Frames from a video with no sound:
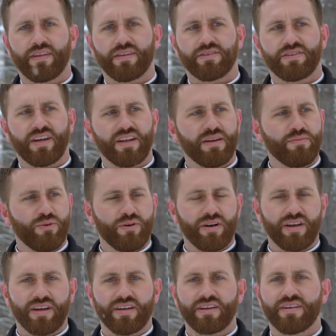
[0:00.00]
Sunday
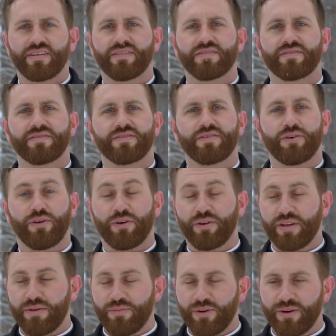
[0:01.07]
morning,
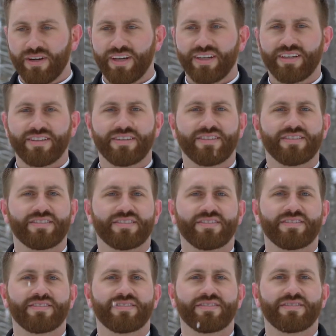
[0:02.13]
early morning,
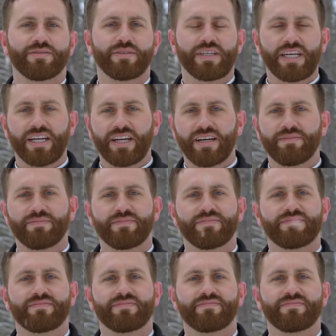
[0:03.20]
we'd get up,
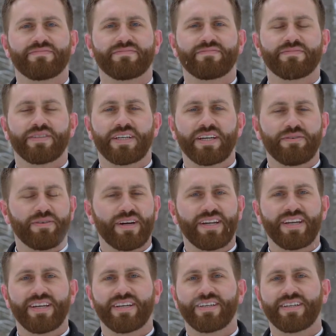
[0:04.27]
get
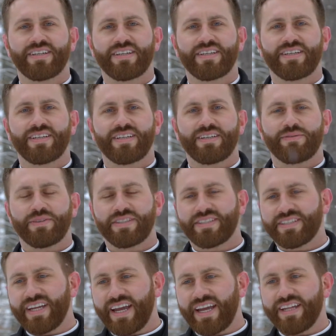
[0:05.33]
ready, we'd
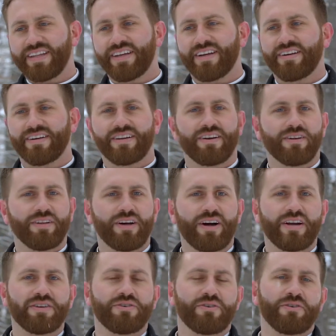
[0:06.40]
stand there in our
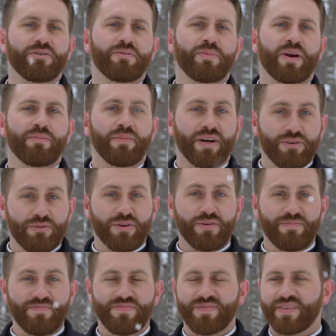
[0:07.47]
laundry room, our mud room.